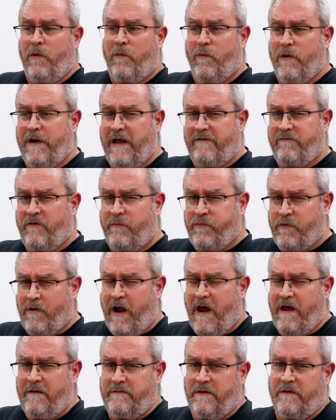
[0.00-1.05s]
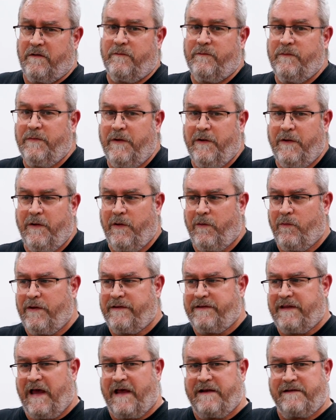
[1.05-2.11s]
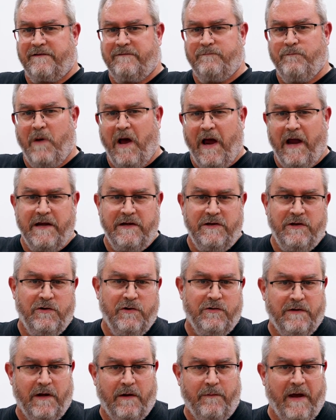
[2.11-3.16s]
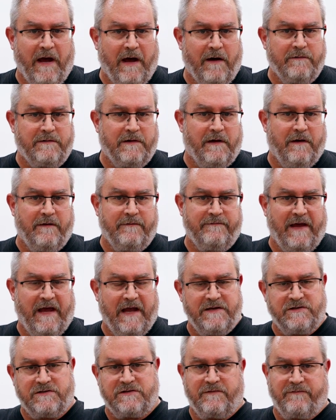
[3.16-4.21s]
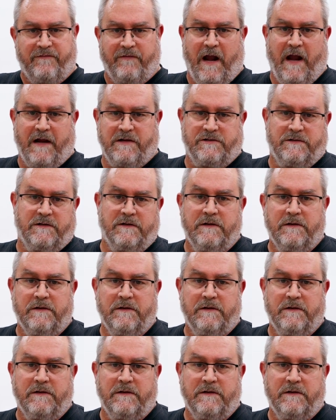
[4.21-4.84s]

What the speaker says: would have a problem with that minute amount of edge diffraction.